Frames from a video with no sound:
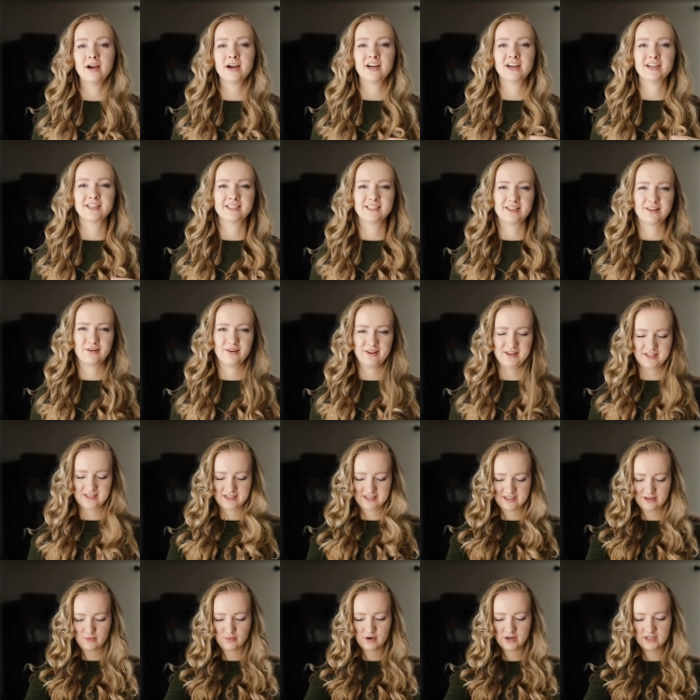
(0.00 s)
because it's
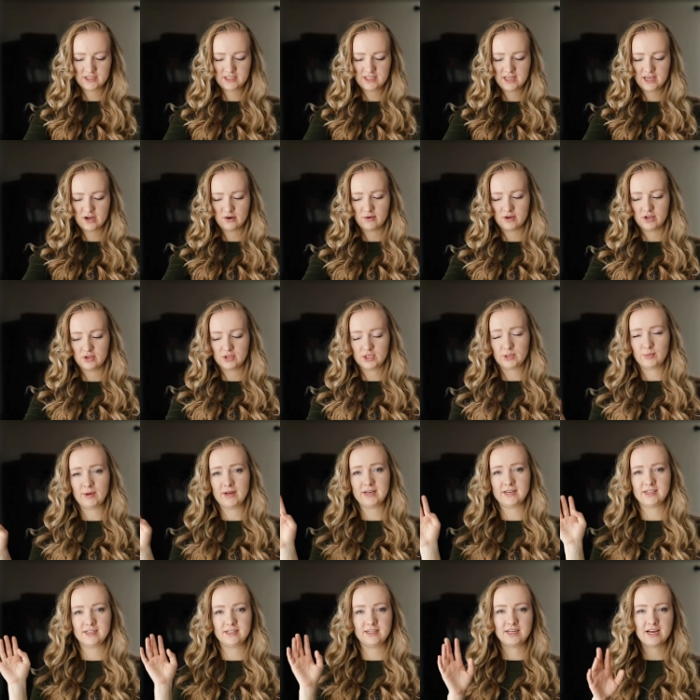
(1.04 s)
the worst thing when you
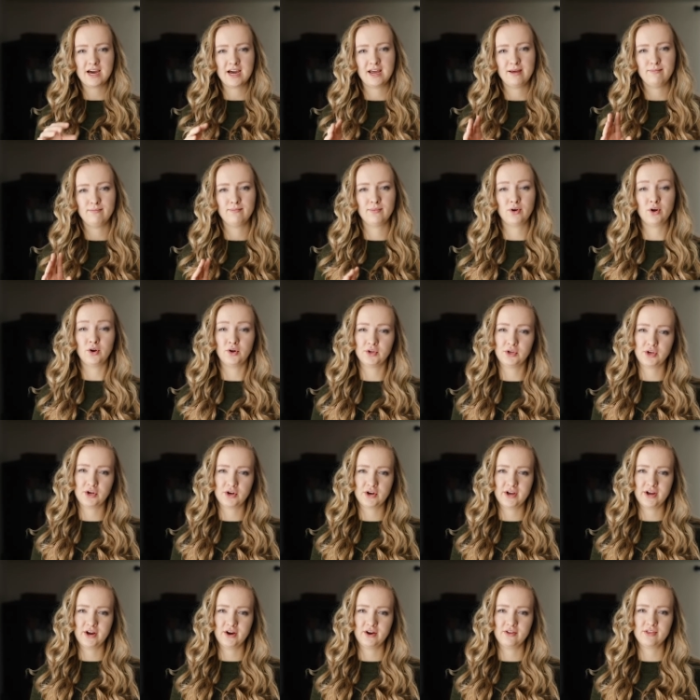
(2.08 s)
spend time curling your
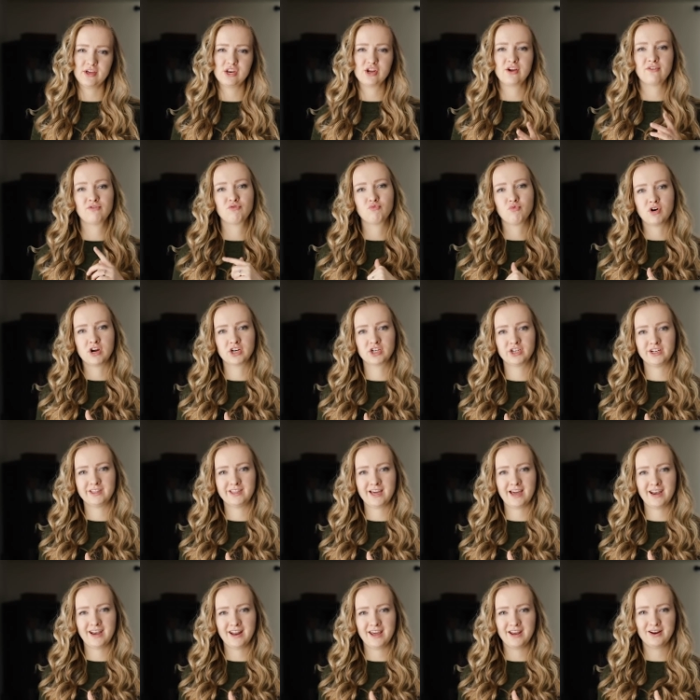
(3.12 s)
hair and then you have to wash it
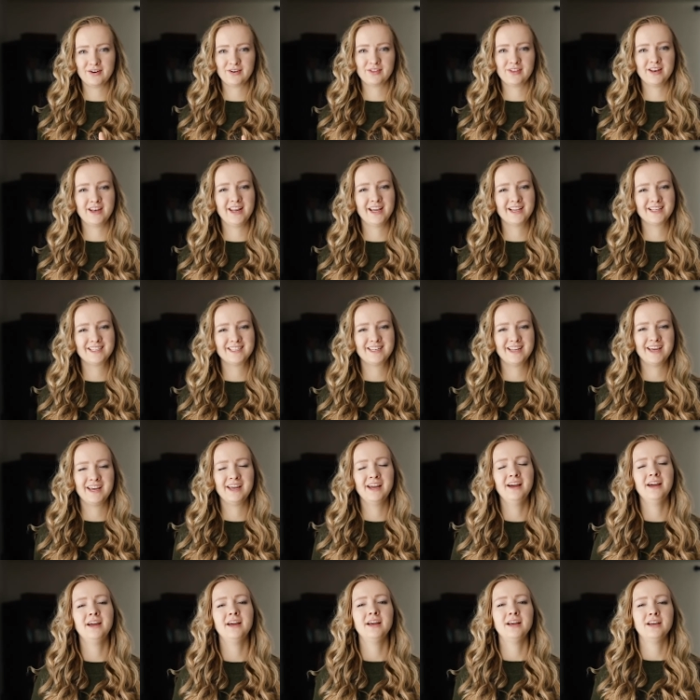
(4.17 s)
that night or the next
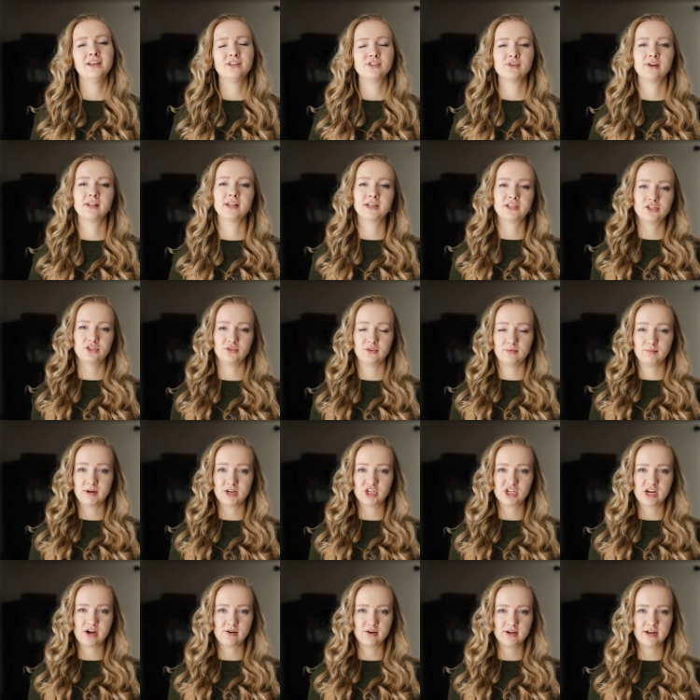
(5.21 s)
day. So I like to do it on my
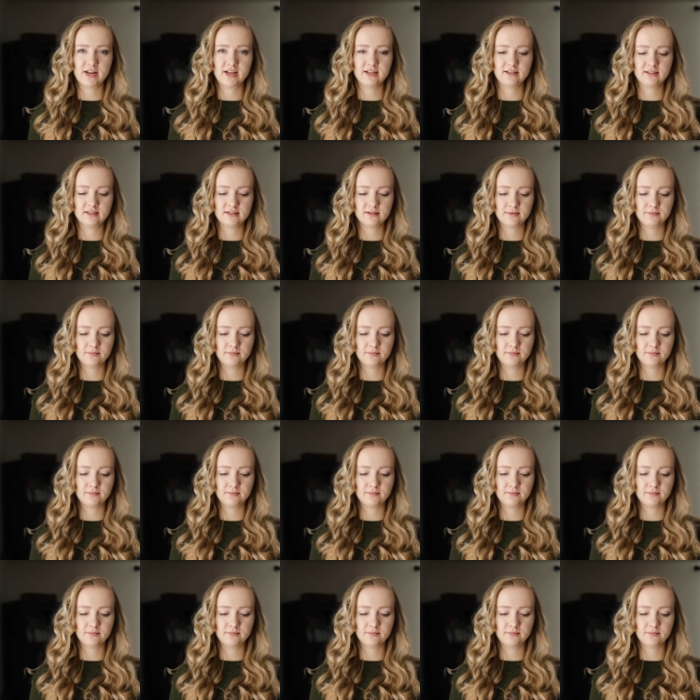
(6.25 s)
shower days.